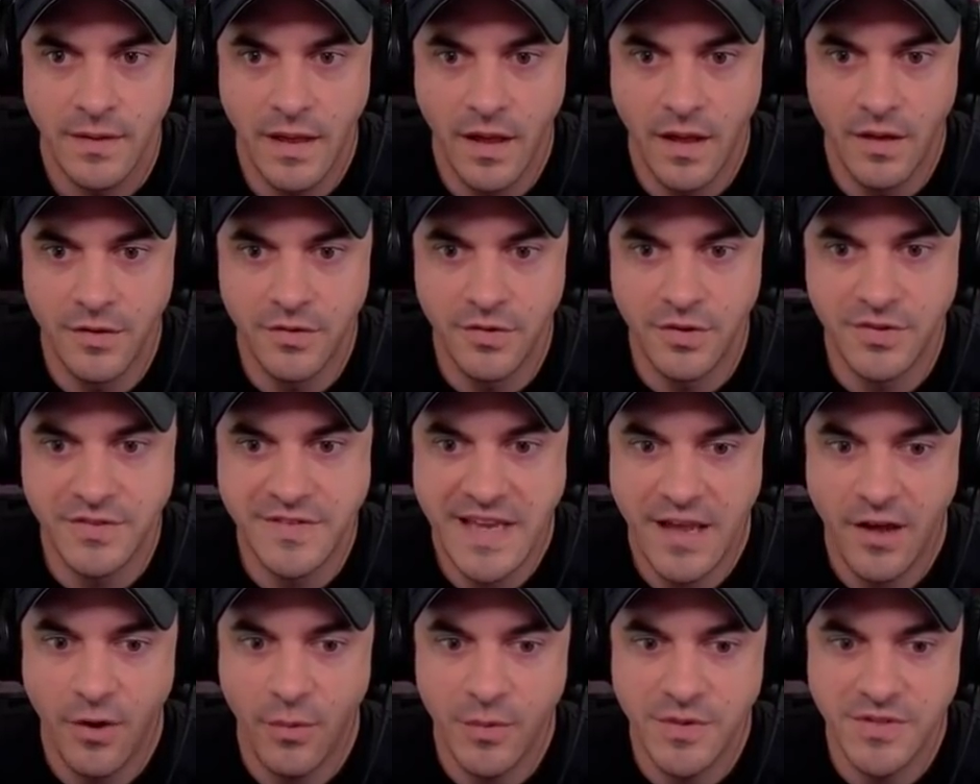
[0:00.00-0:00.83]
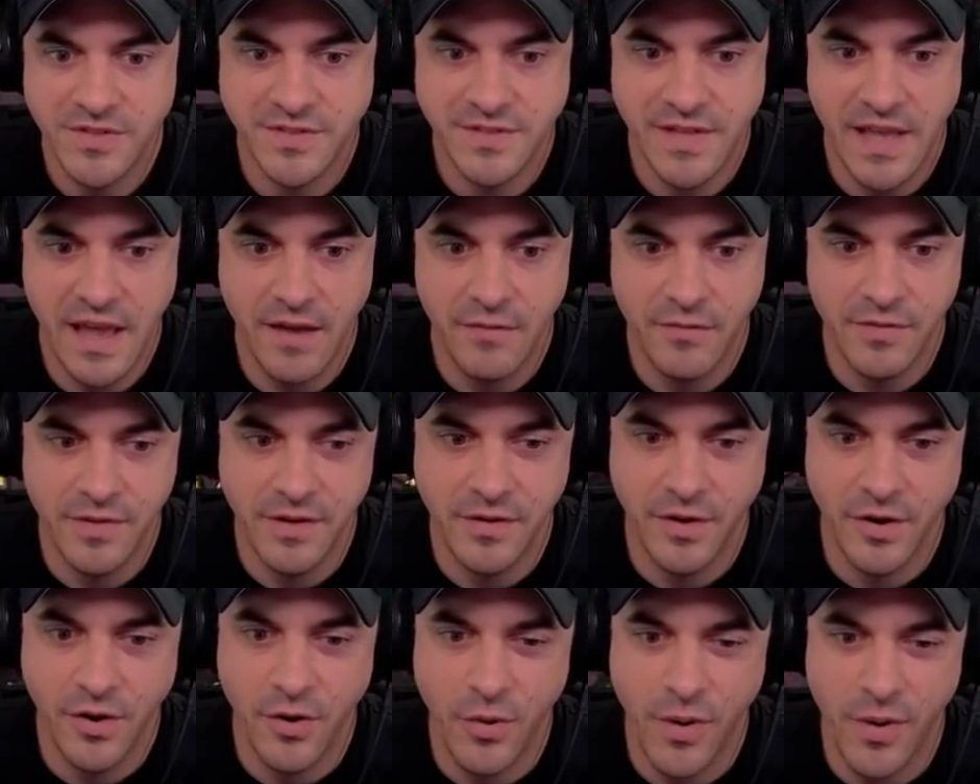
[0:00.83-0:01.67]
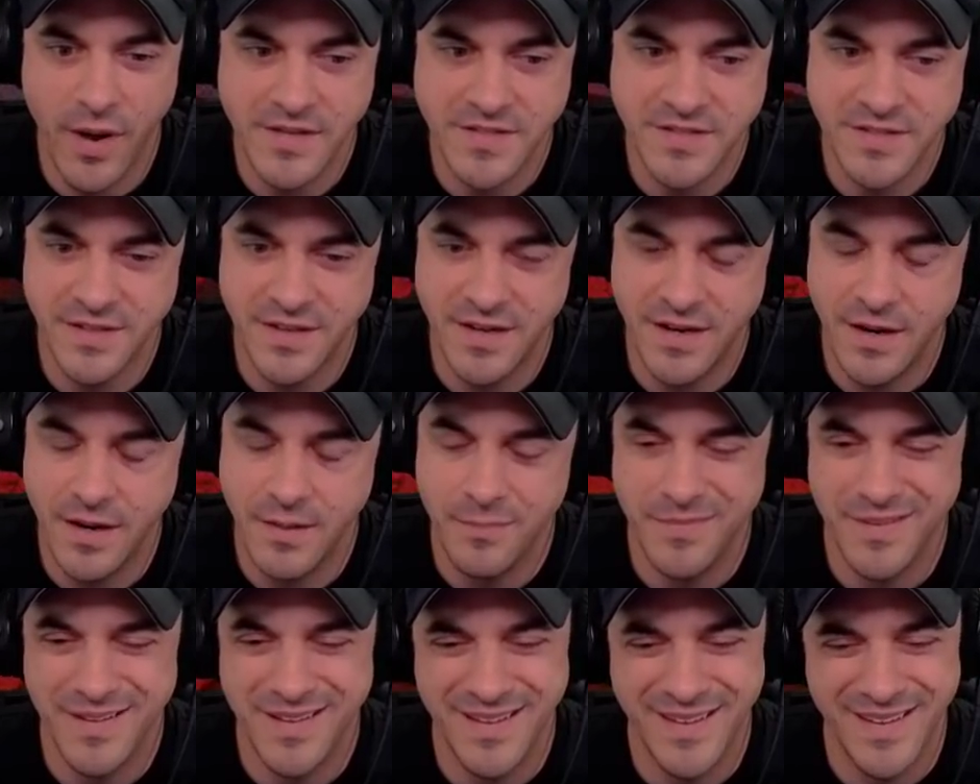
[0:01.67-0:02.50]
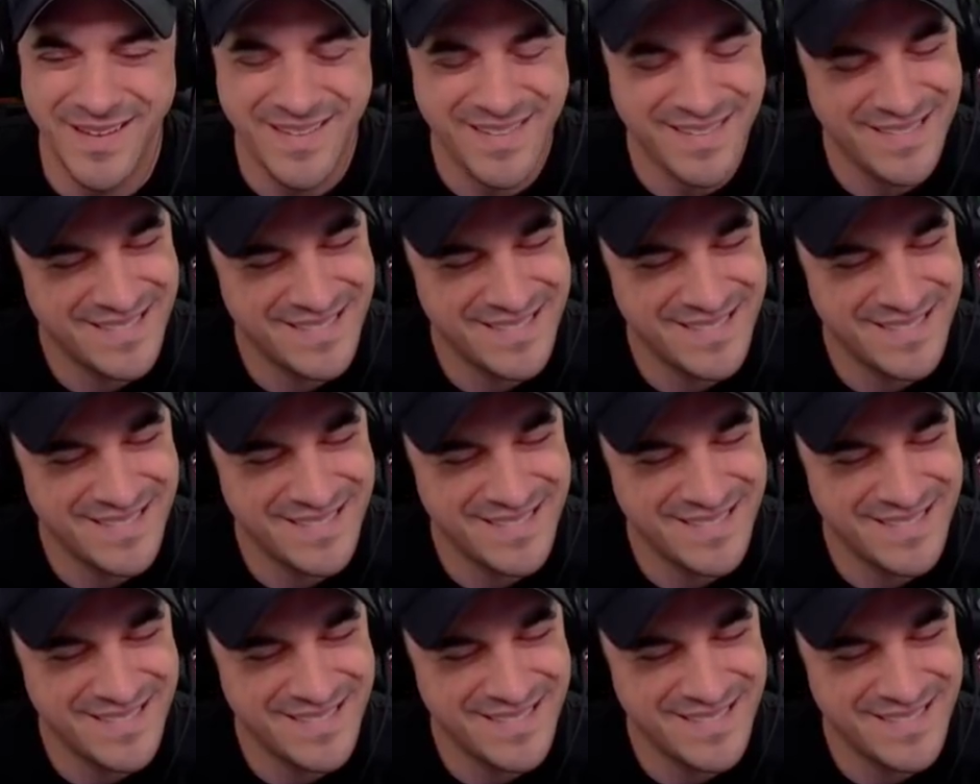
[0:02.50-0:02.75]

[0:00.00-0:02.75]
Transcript: Undertale was heavily requested, and I'm like,